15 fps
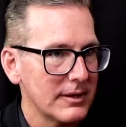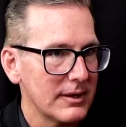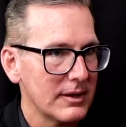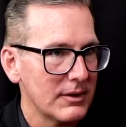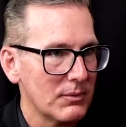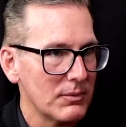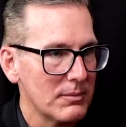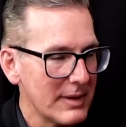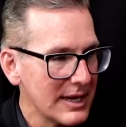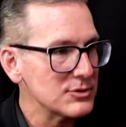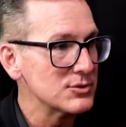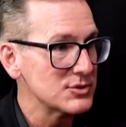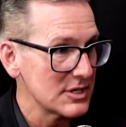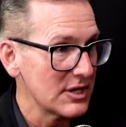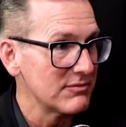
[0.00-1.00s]
remind
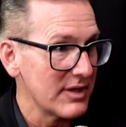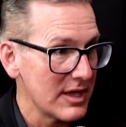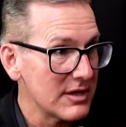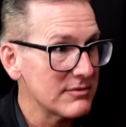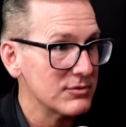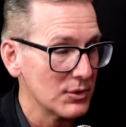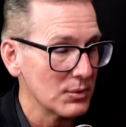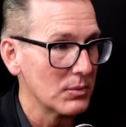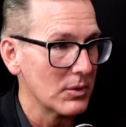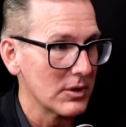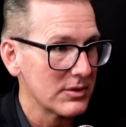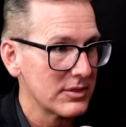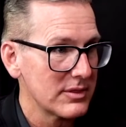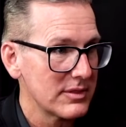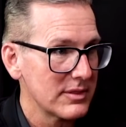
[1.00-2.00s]
yourself of your
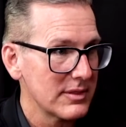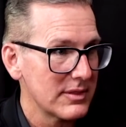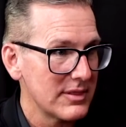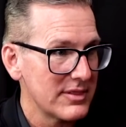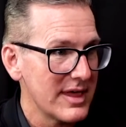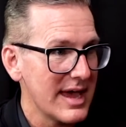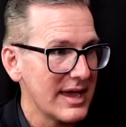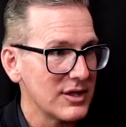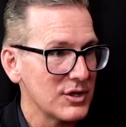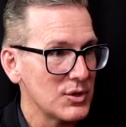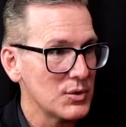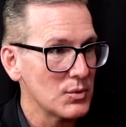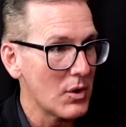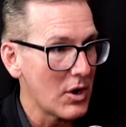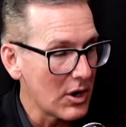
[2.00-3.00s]
worth, that
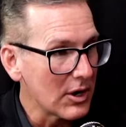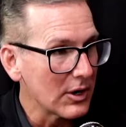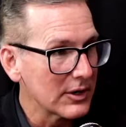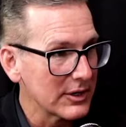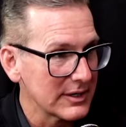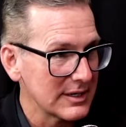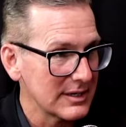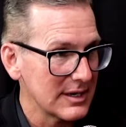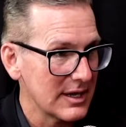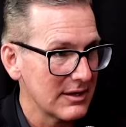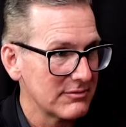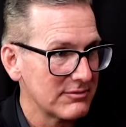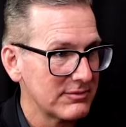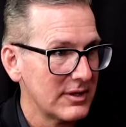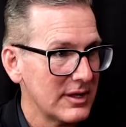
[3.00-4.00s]
you are good
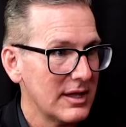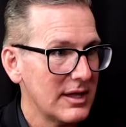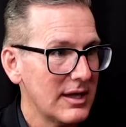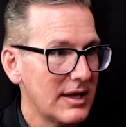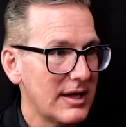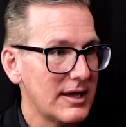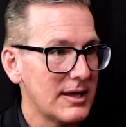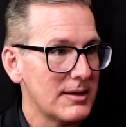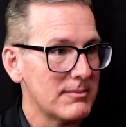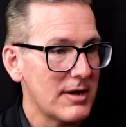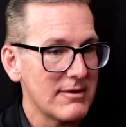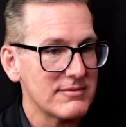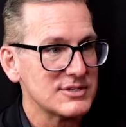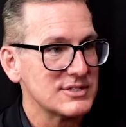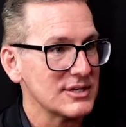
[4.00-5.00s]
enough?
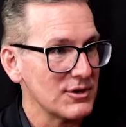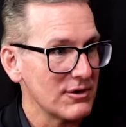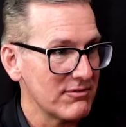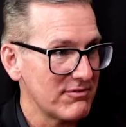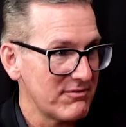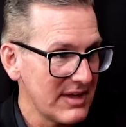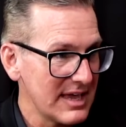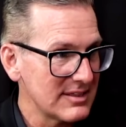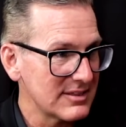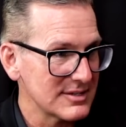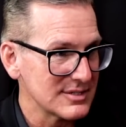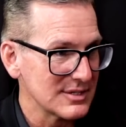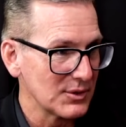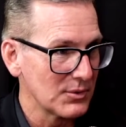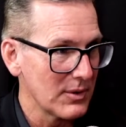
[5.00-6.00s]
Obviously your faith is
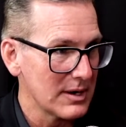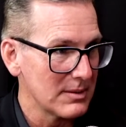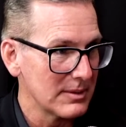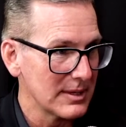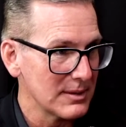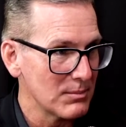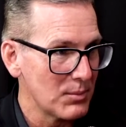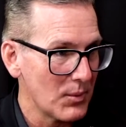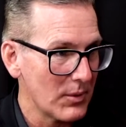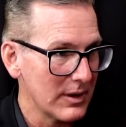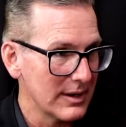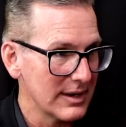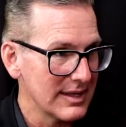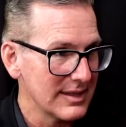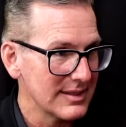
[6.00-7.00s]
incredibly
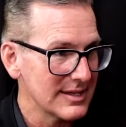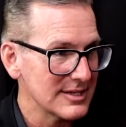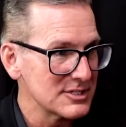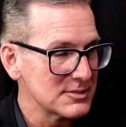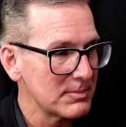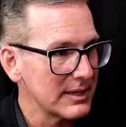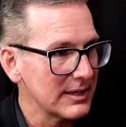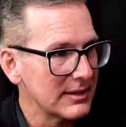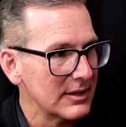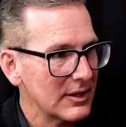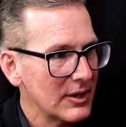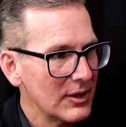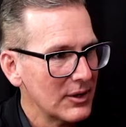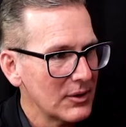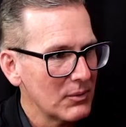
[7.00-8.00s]
important in this, but
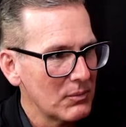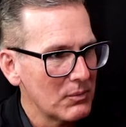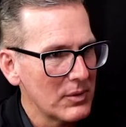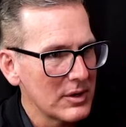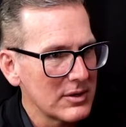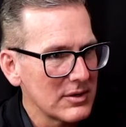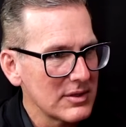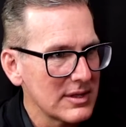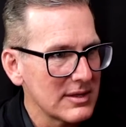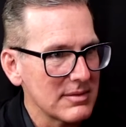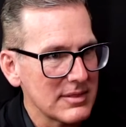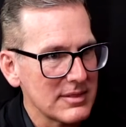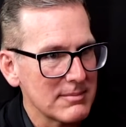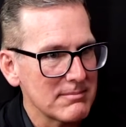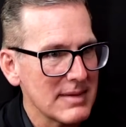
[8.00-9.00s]
what are the
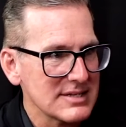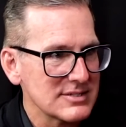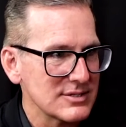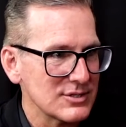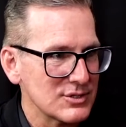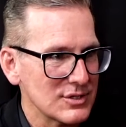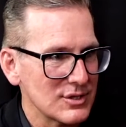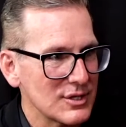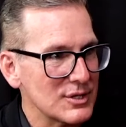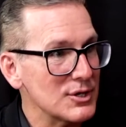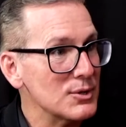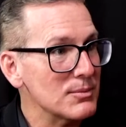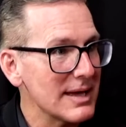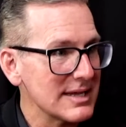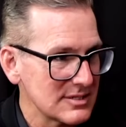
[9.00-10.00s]

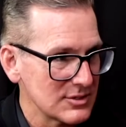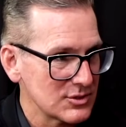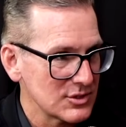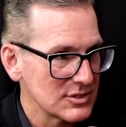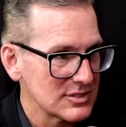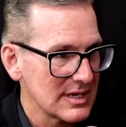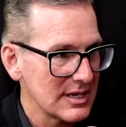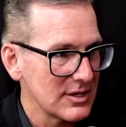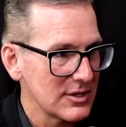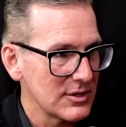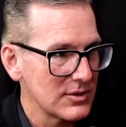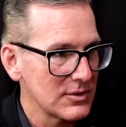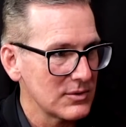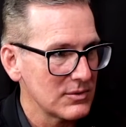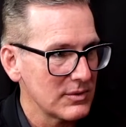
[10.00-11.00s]
new messages that
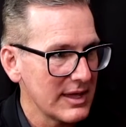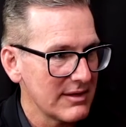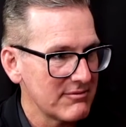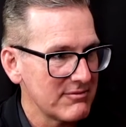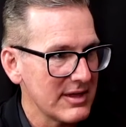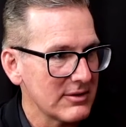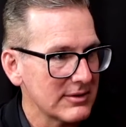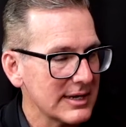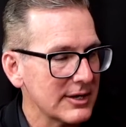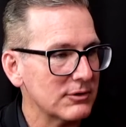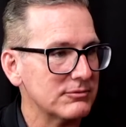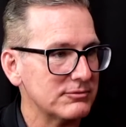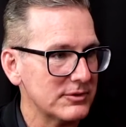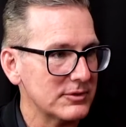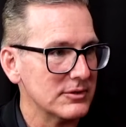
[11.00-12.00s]
you have found
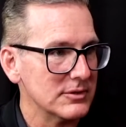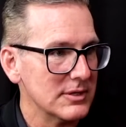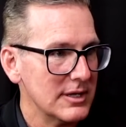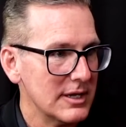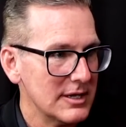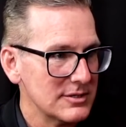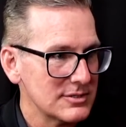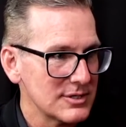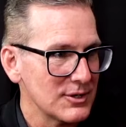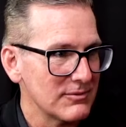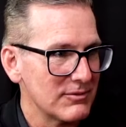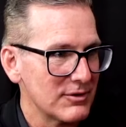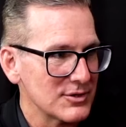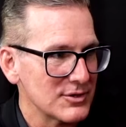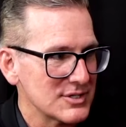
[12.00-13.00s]
helpful to you
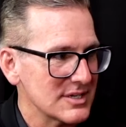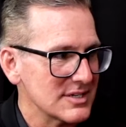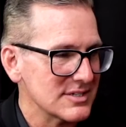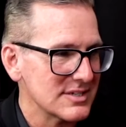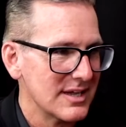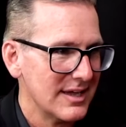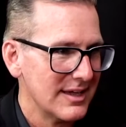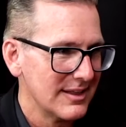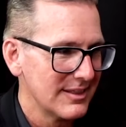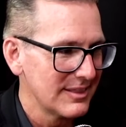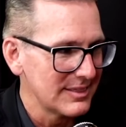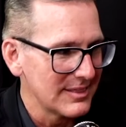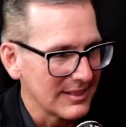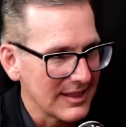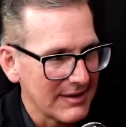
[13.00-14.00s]
versus
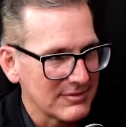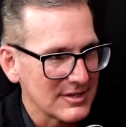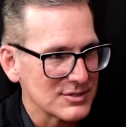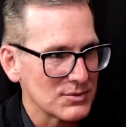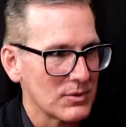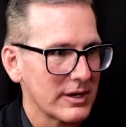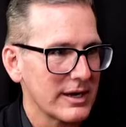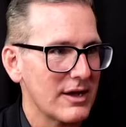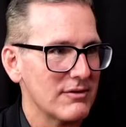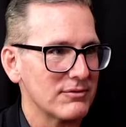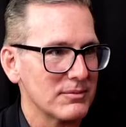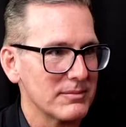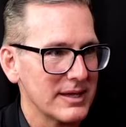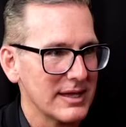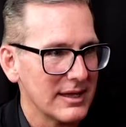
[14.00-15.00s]
life doesn't work out
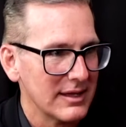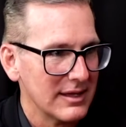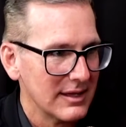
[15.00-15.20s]
for me?